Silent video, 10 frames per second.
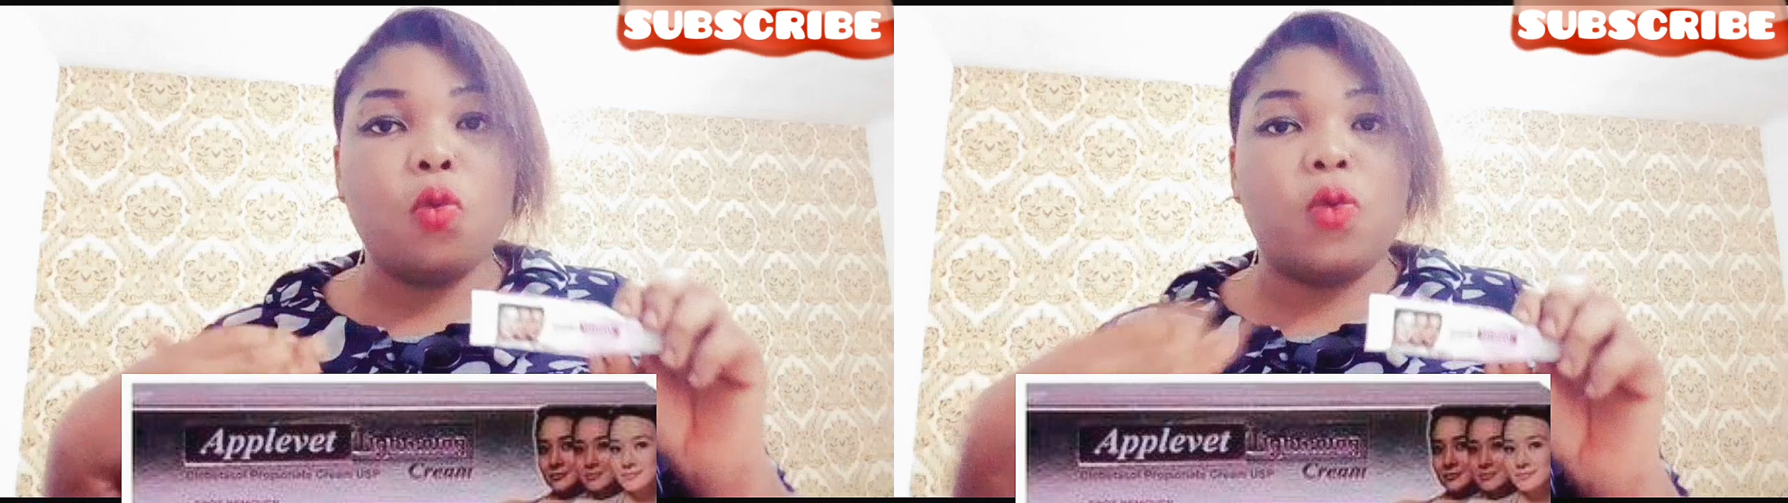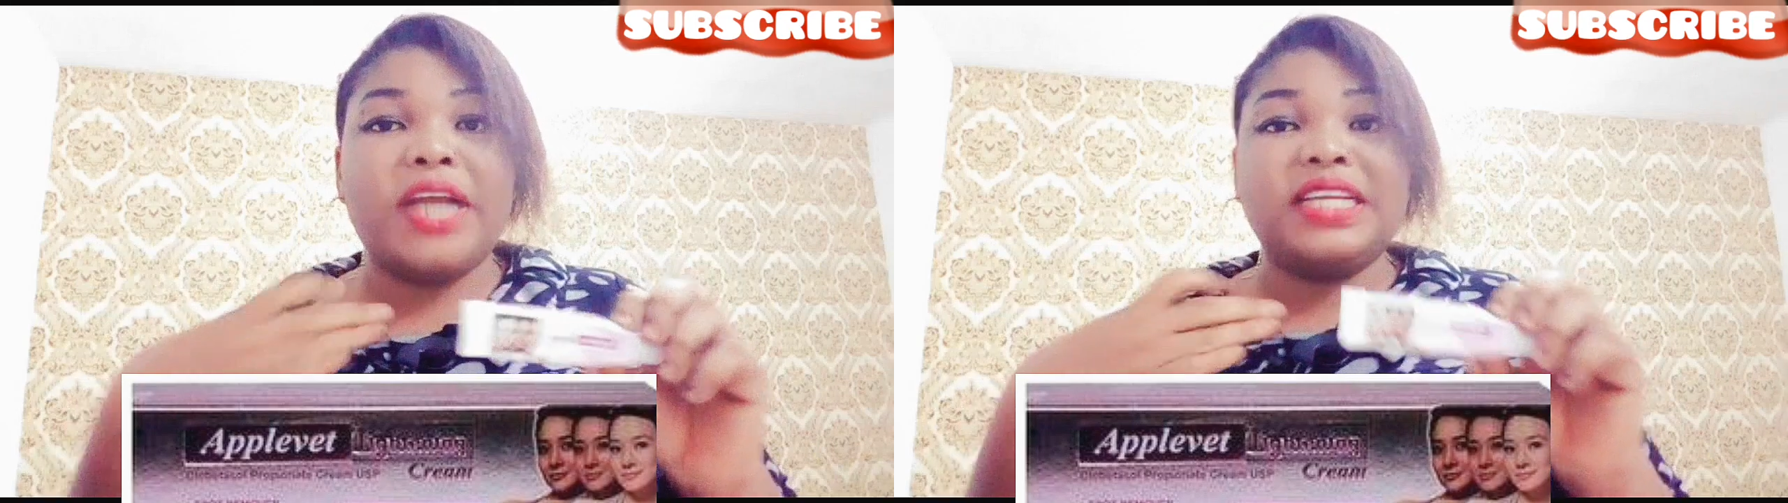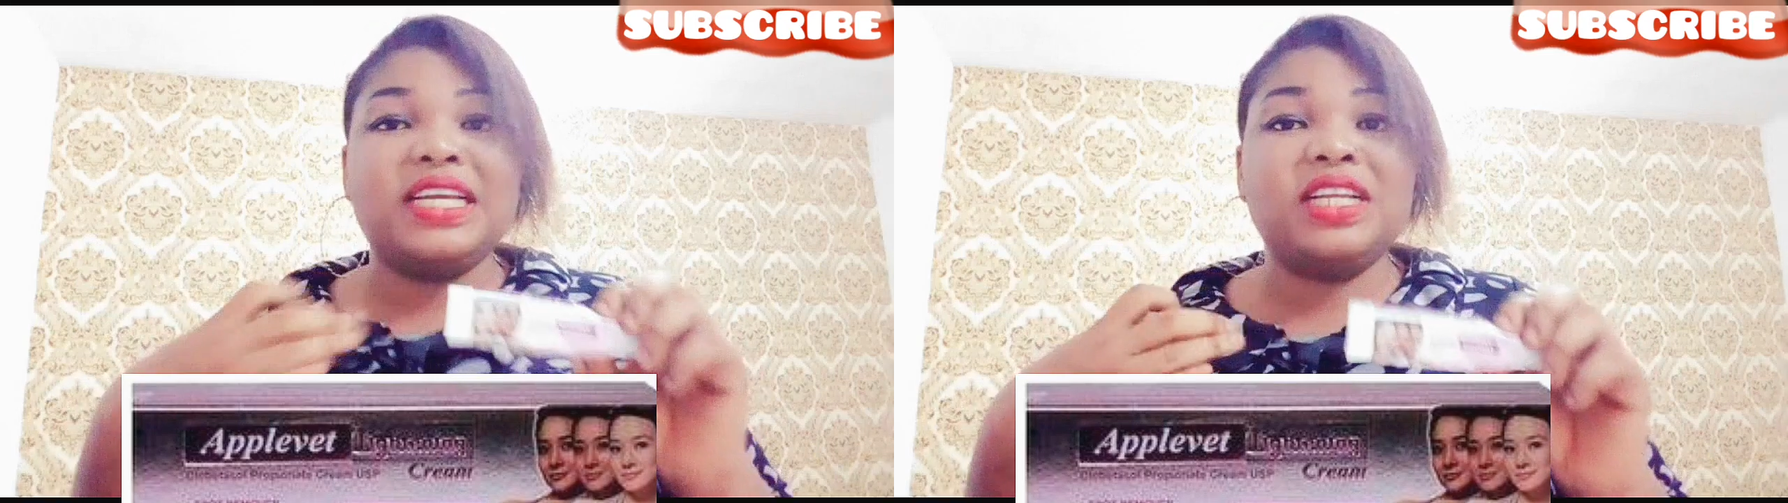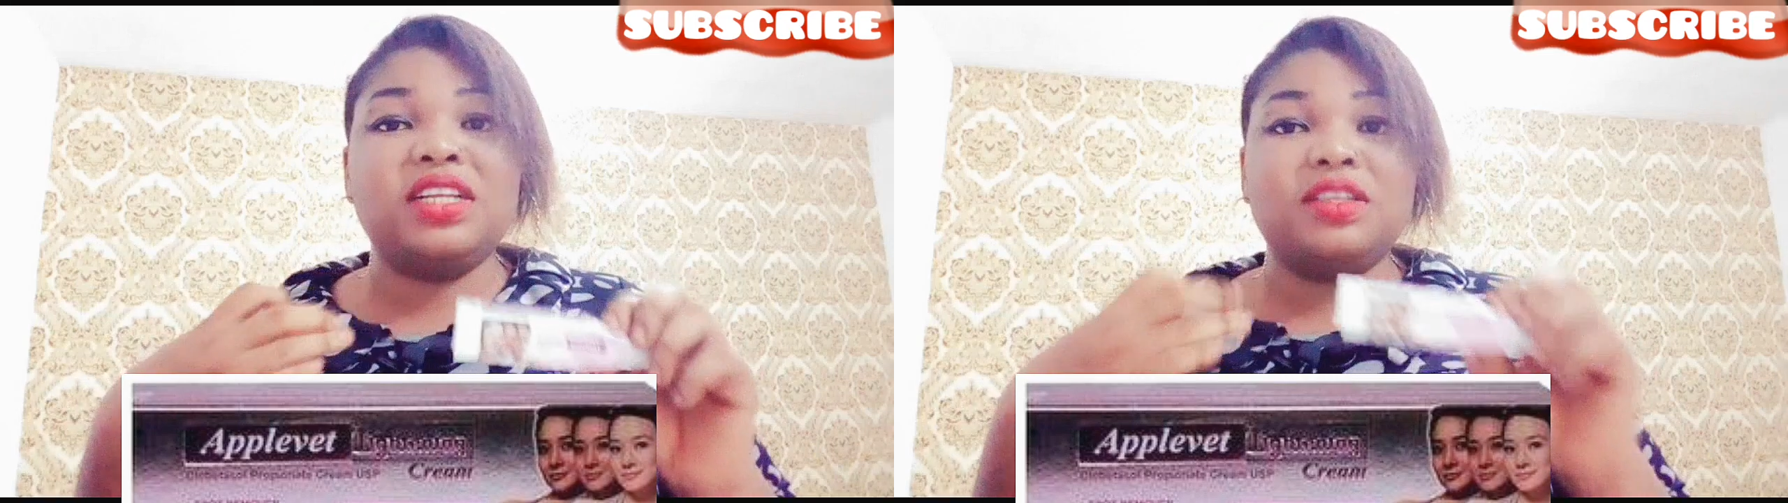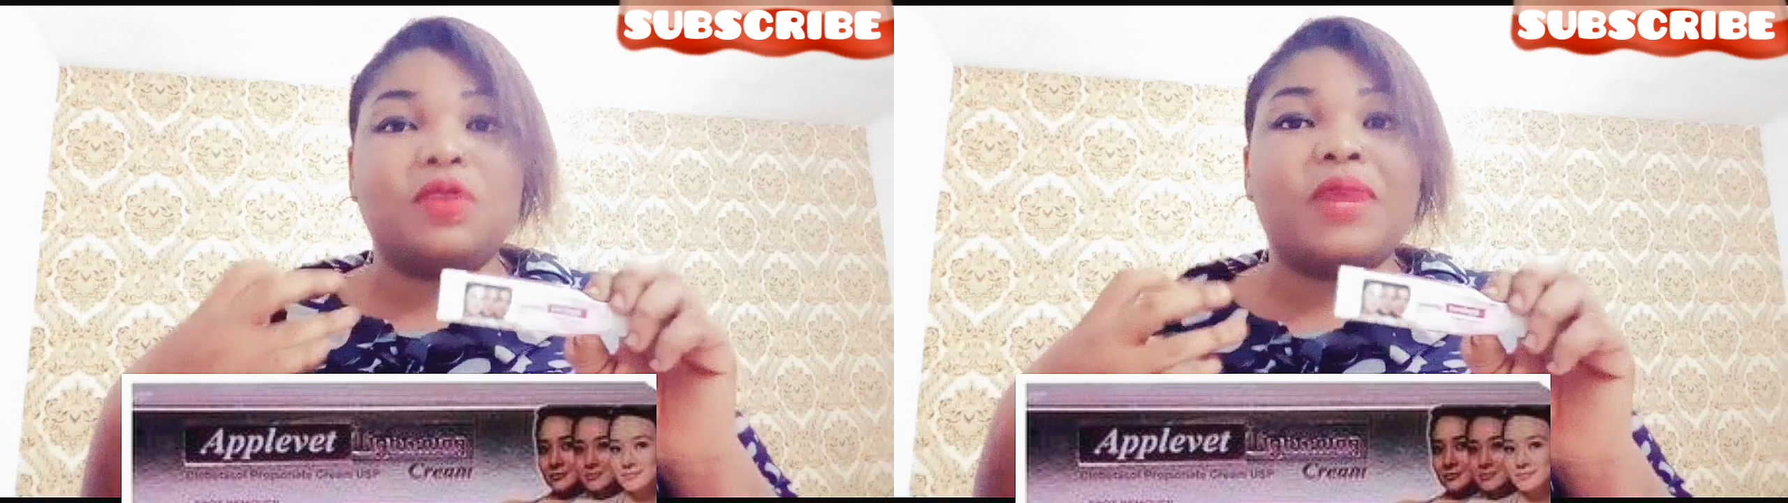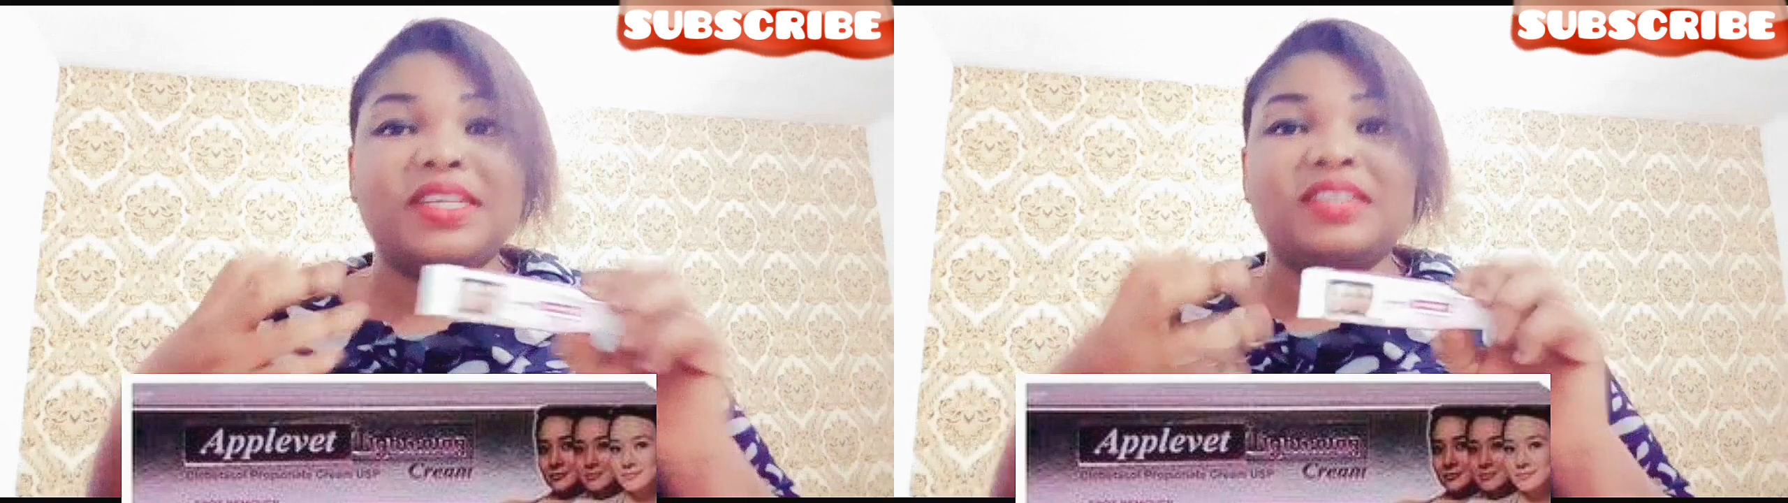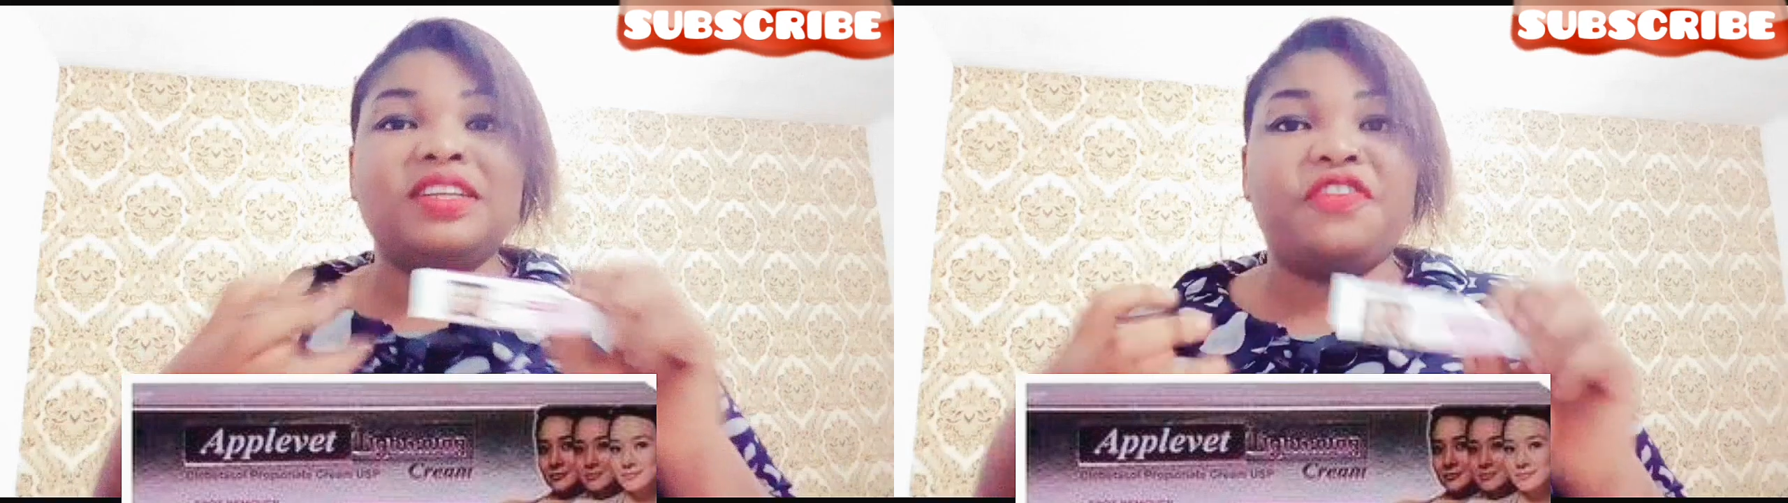whitening